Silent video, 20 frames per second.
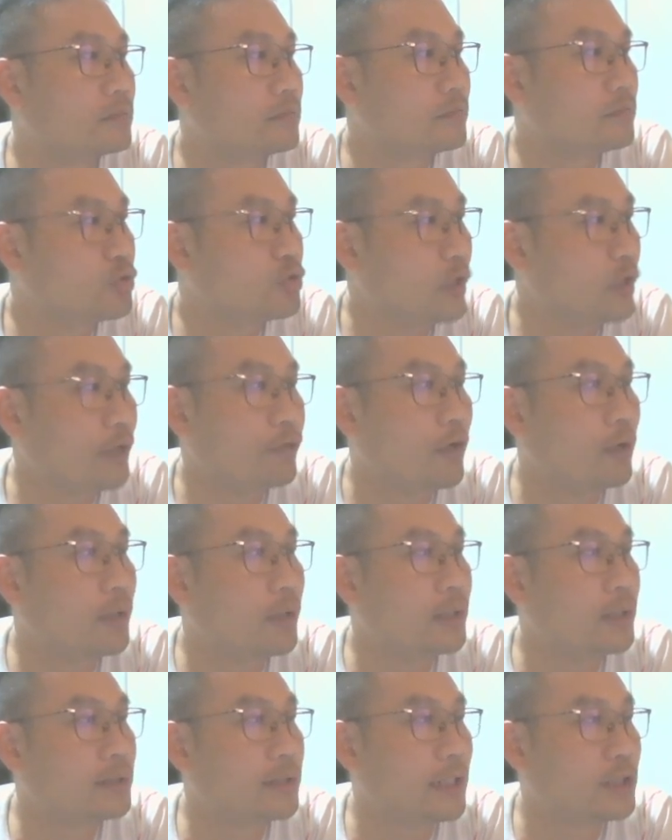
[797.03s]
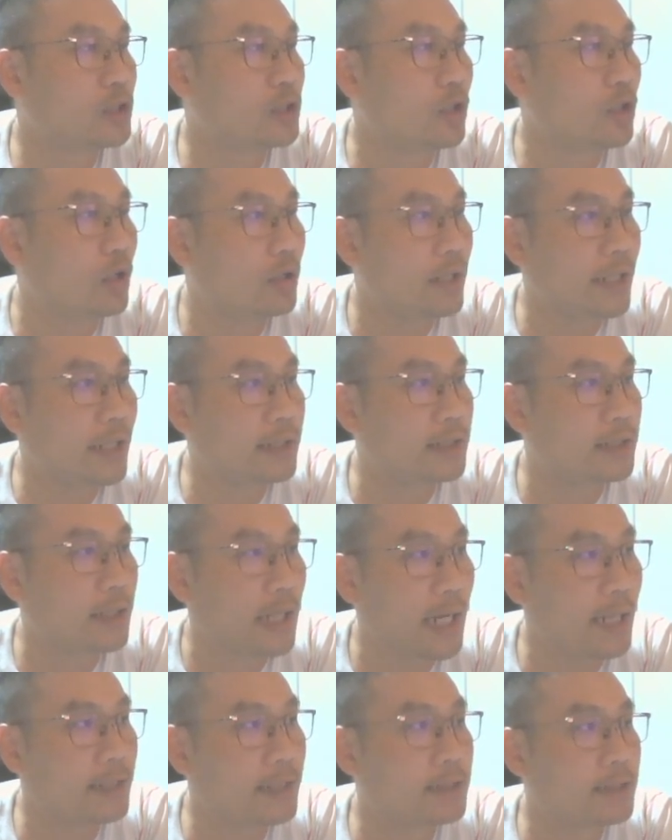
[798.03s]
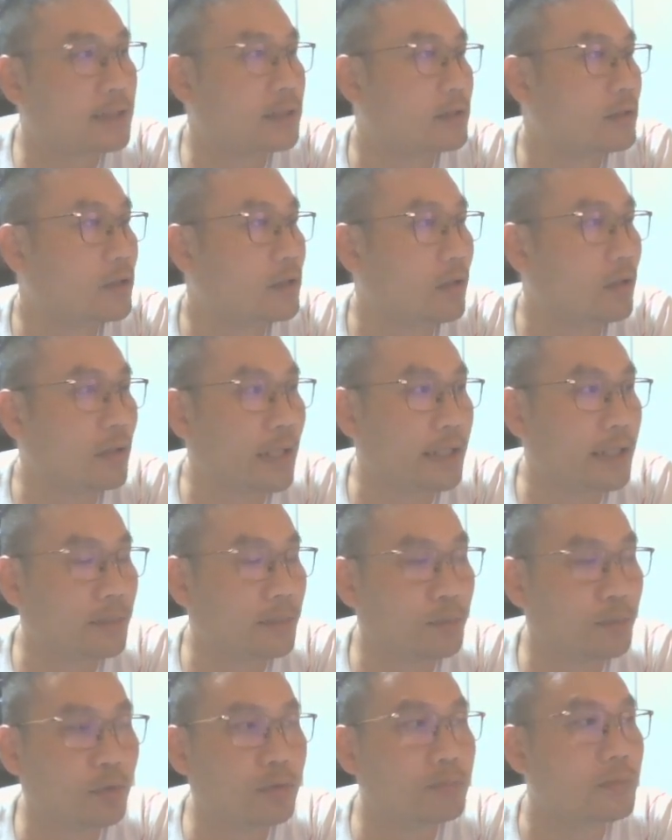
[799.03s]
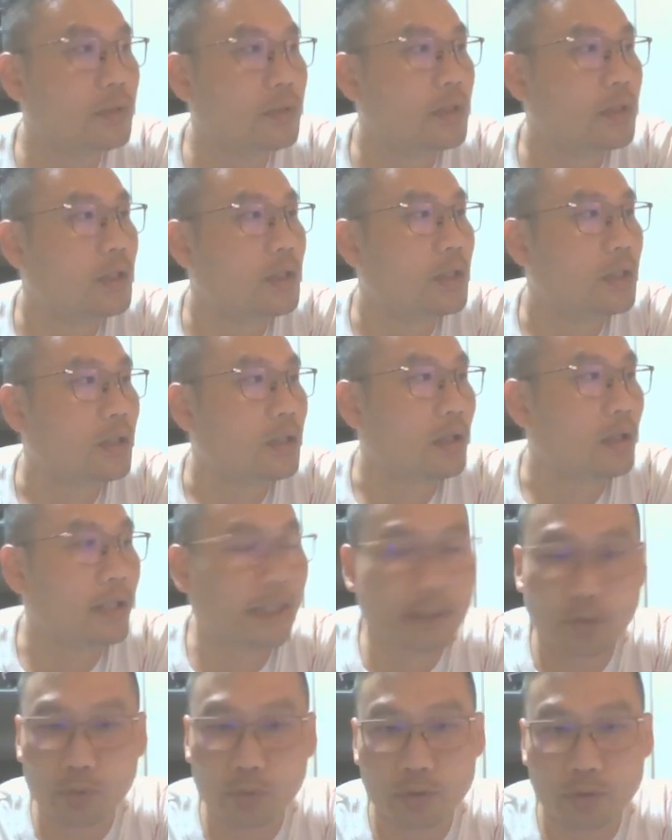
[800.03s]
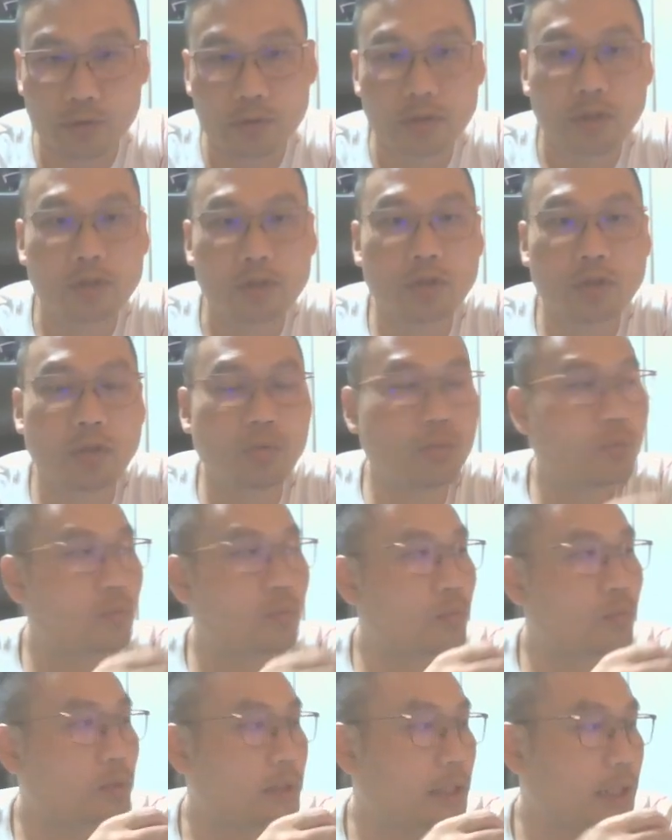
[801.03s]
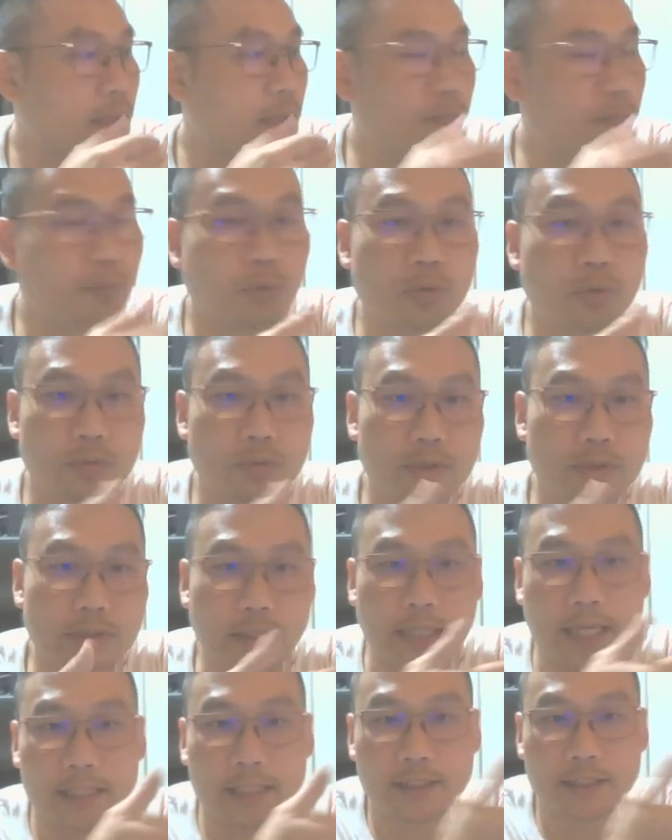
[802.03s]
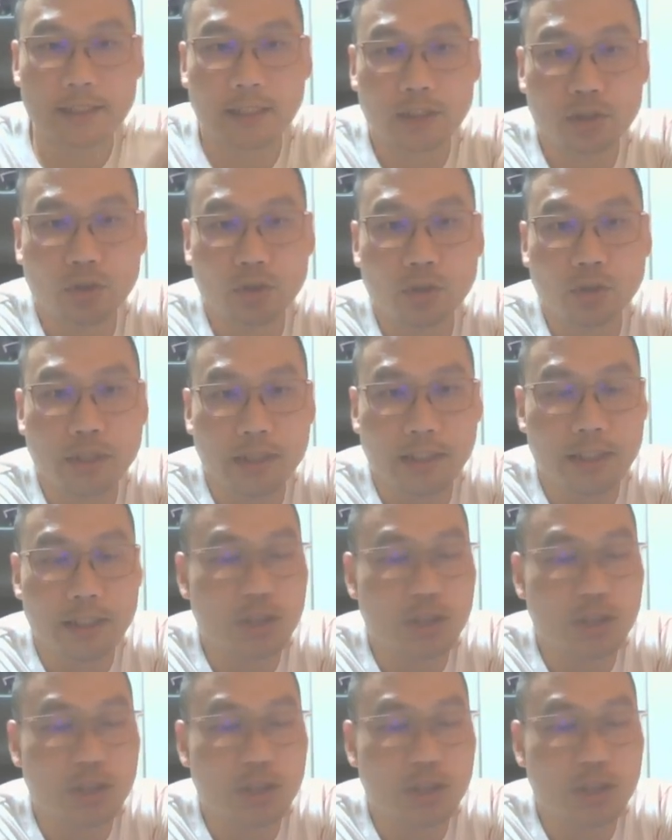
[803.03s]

straightforward. Just collect the heights, collect the bloom, collect the wilts. So the input, as shown in the